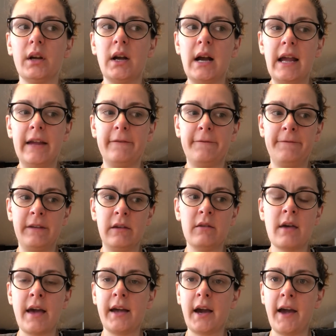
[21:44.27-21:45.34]
I feel
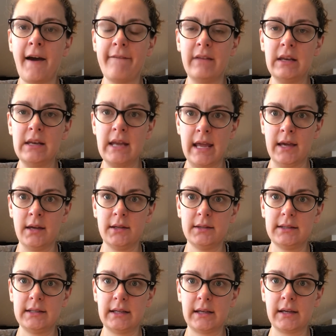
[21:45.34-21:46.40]
like I have a nail
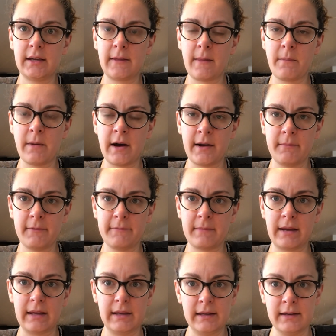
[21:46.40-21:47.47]
sticking in the bottom of
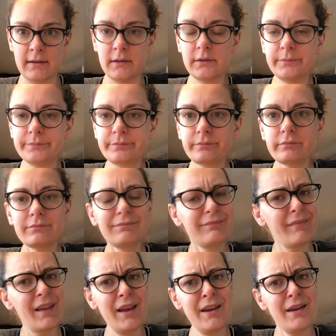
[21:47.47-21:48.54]
my heel
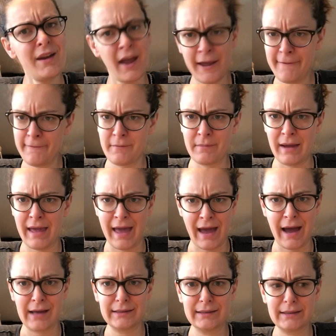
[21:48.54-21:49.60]
and a knife in my
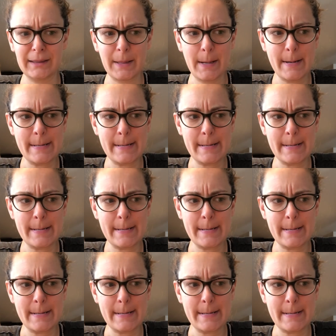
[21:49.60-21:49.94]
ass.